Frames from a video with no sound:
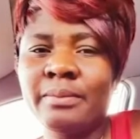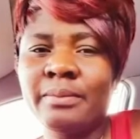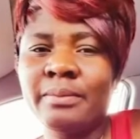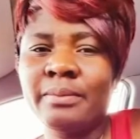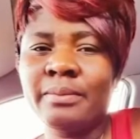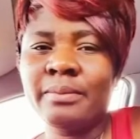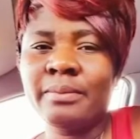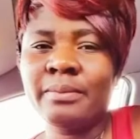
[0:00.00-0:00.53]

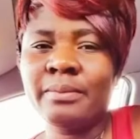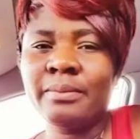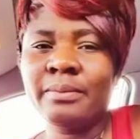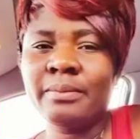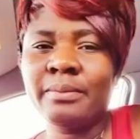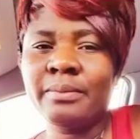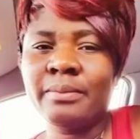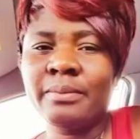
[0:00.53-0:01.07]

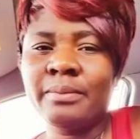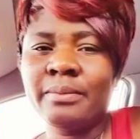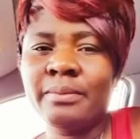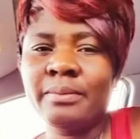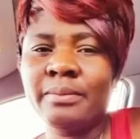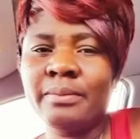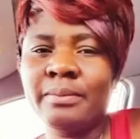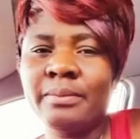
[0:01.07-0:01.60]

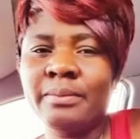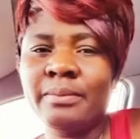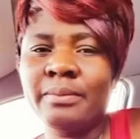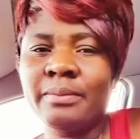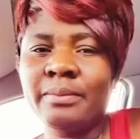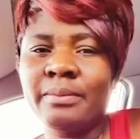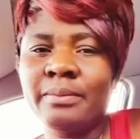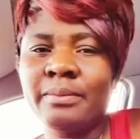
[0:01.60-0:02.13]

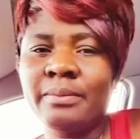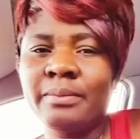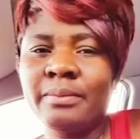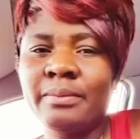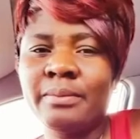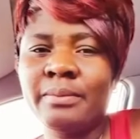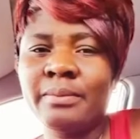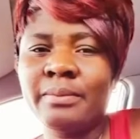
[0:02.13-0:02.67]

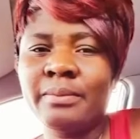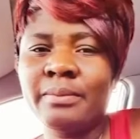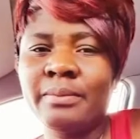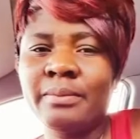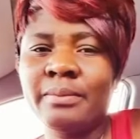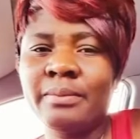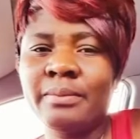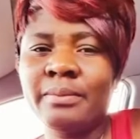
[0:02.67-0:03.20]

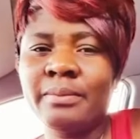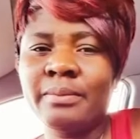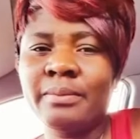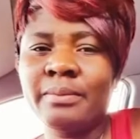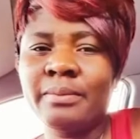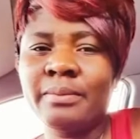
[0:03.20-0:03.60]
[no speech]